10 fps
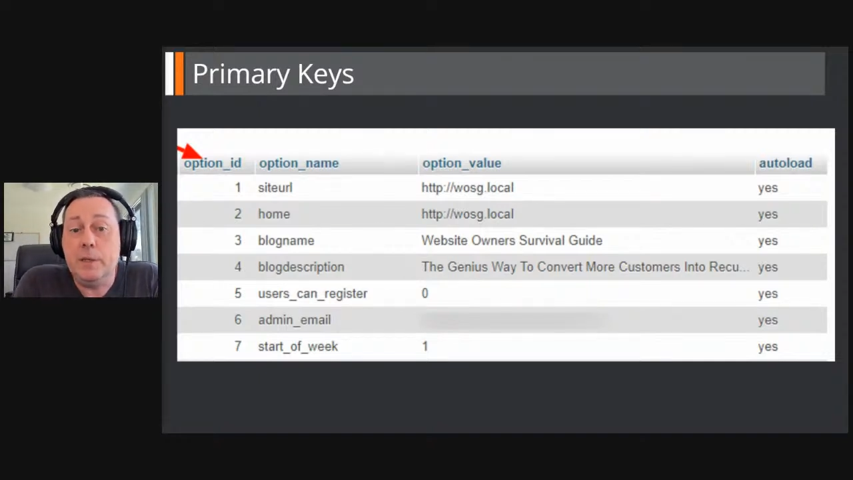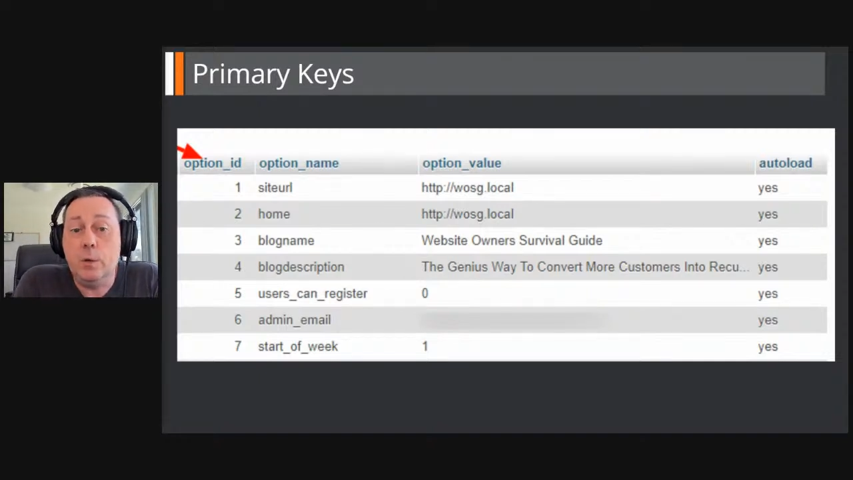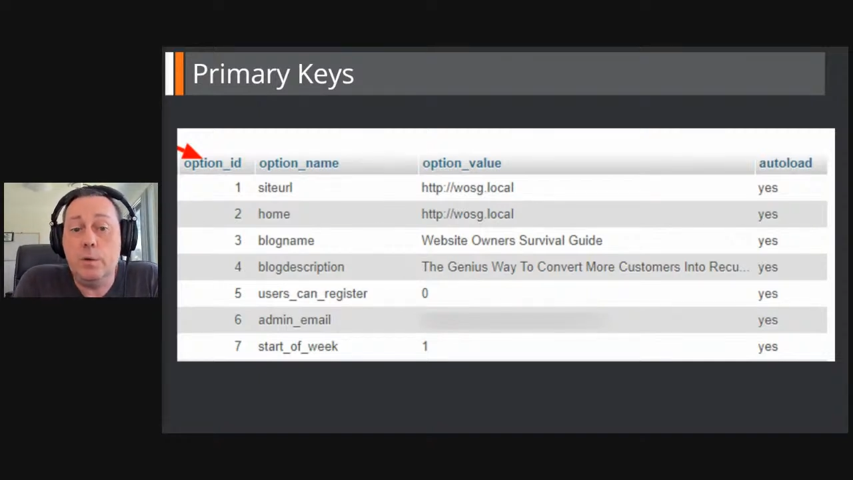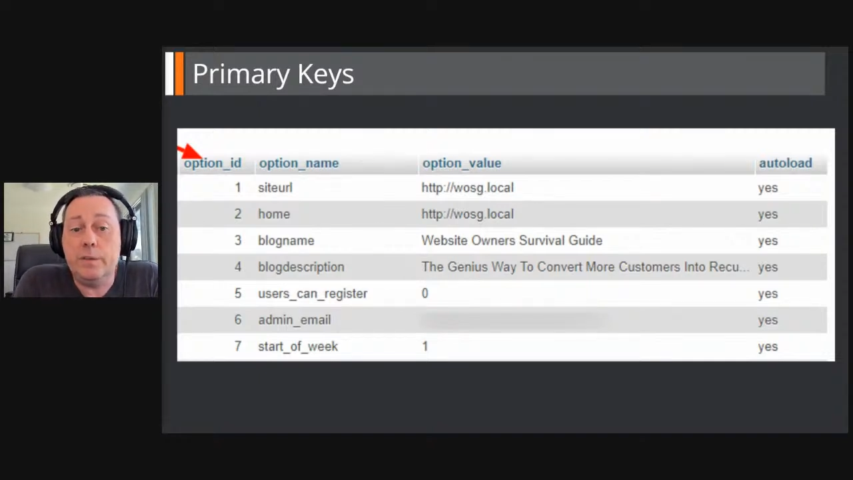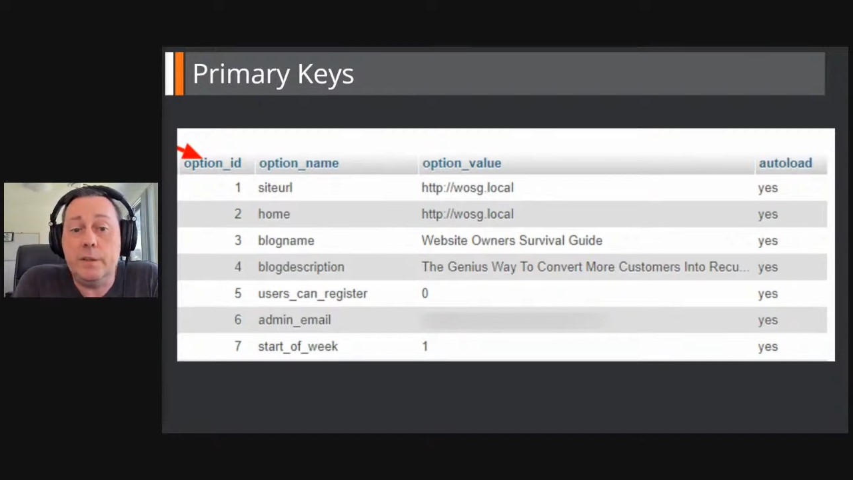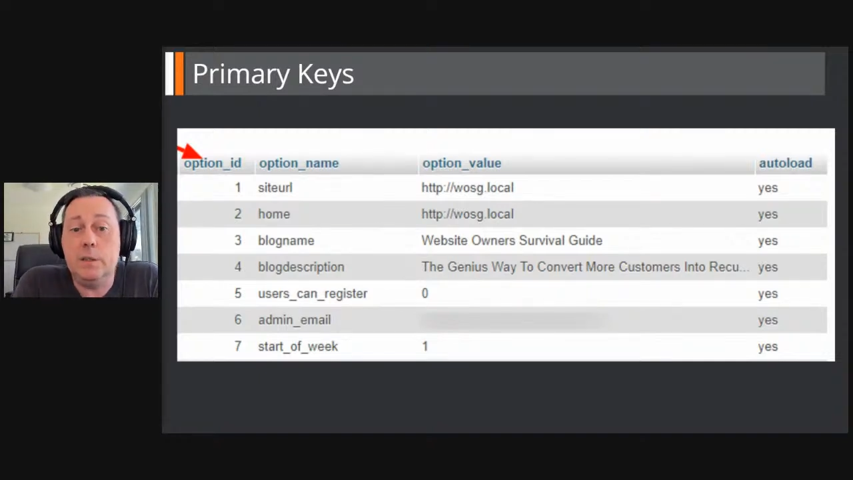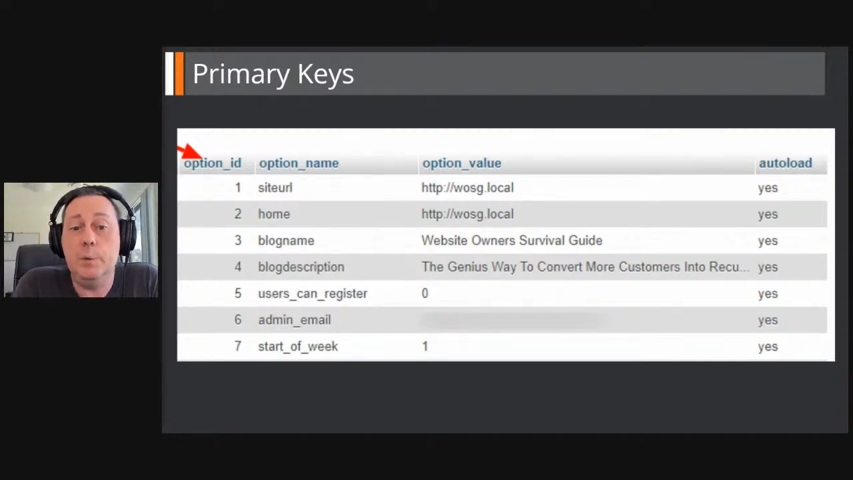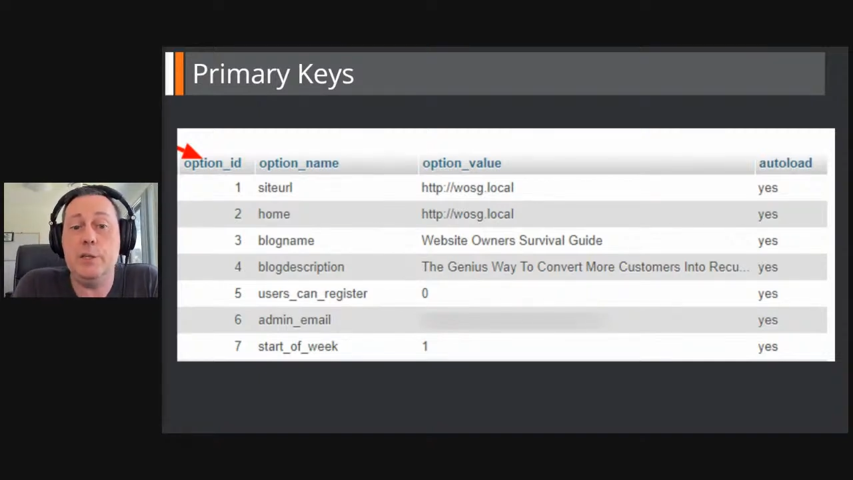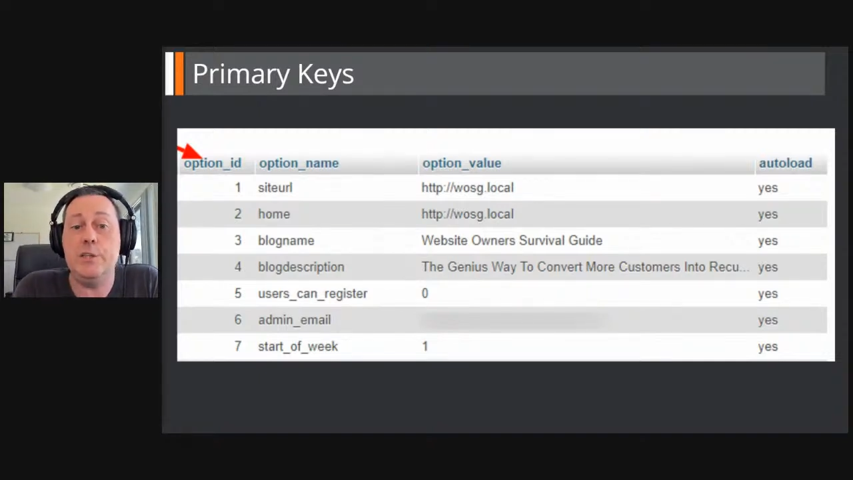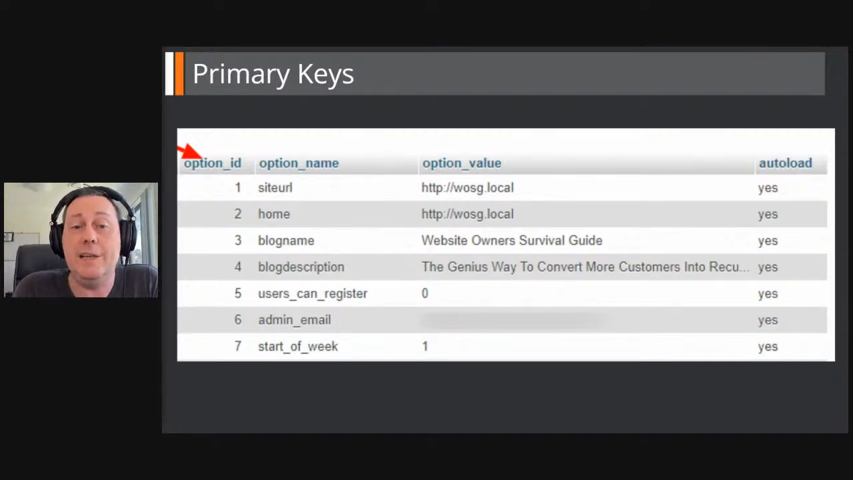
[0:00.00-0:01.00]
knows
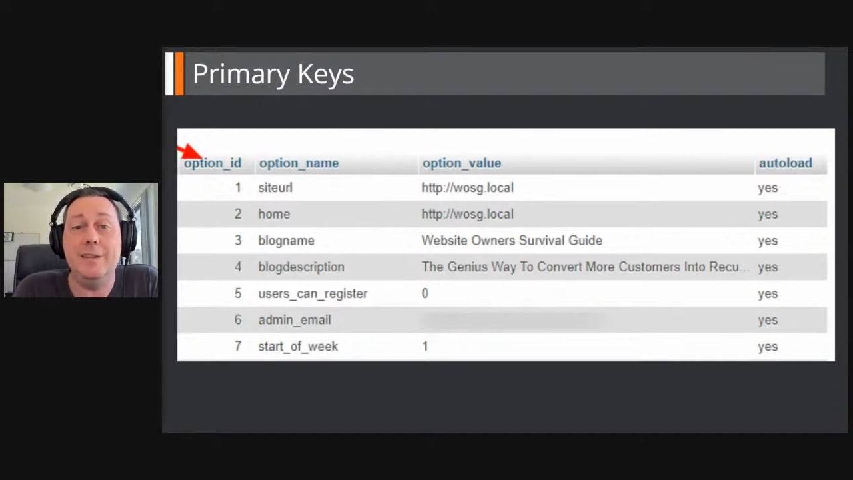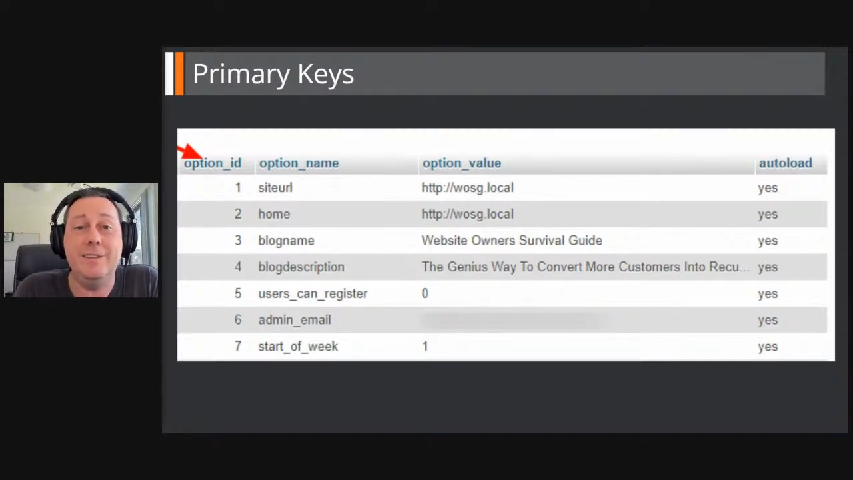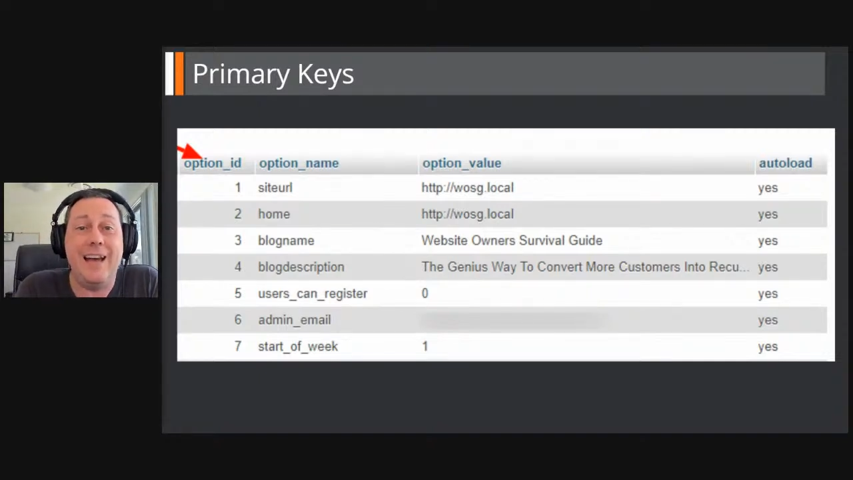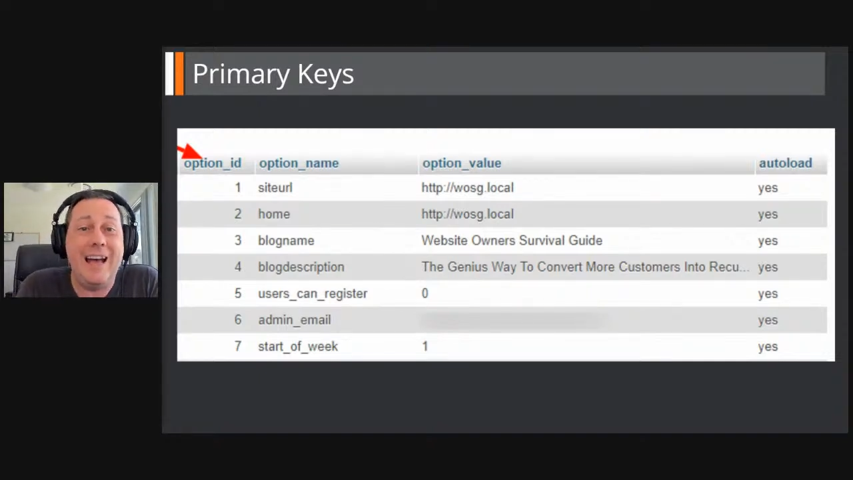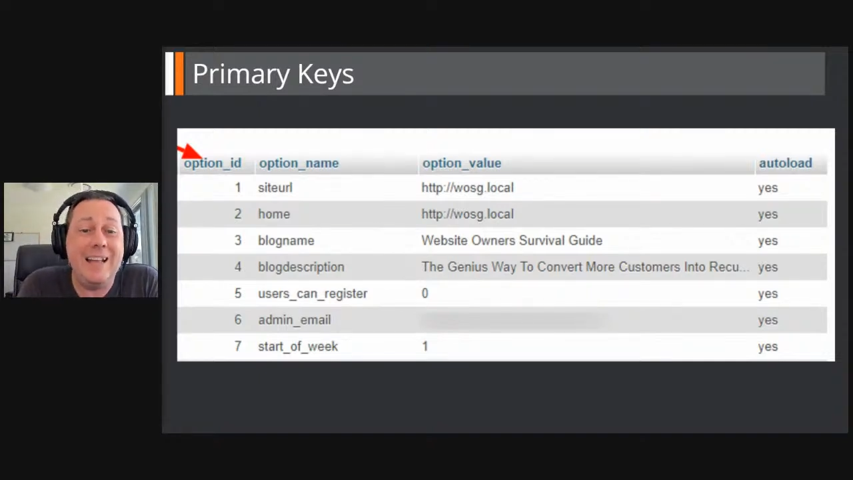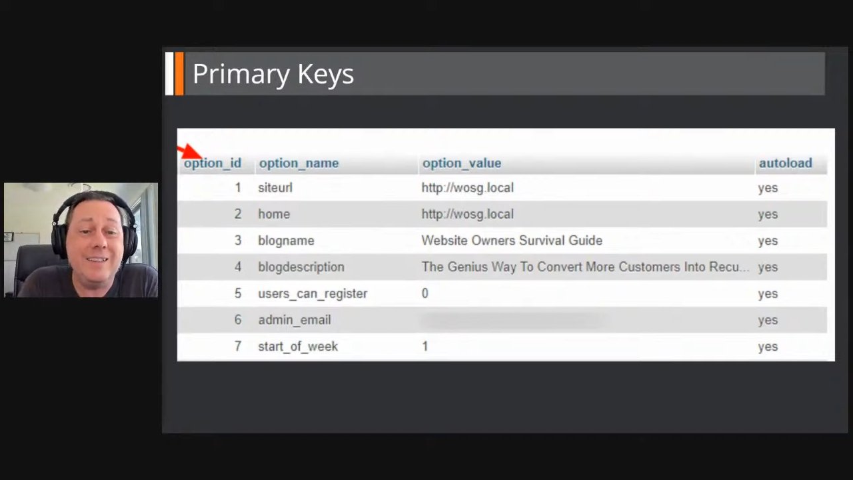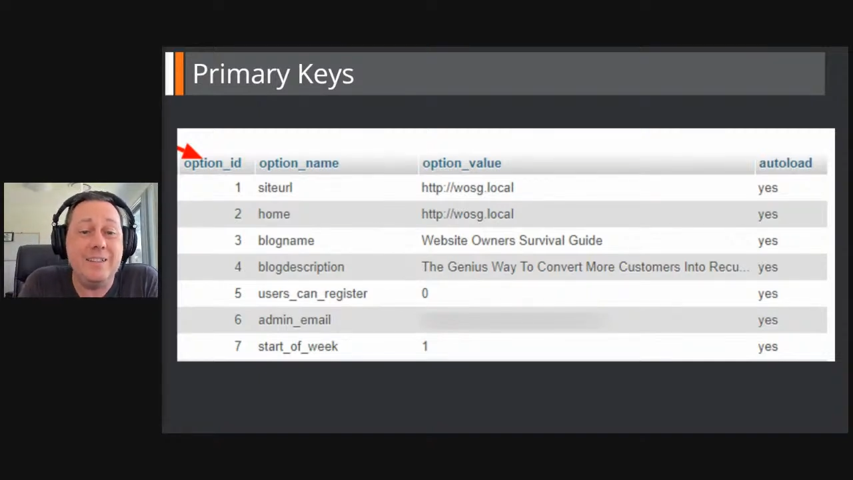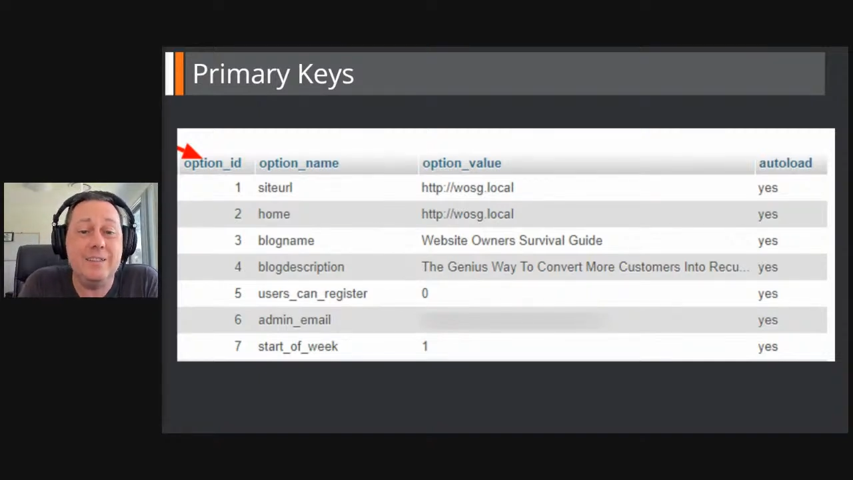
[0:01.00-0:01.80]
which data to add,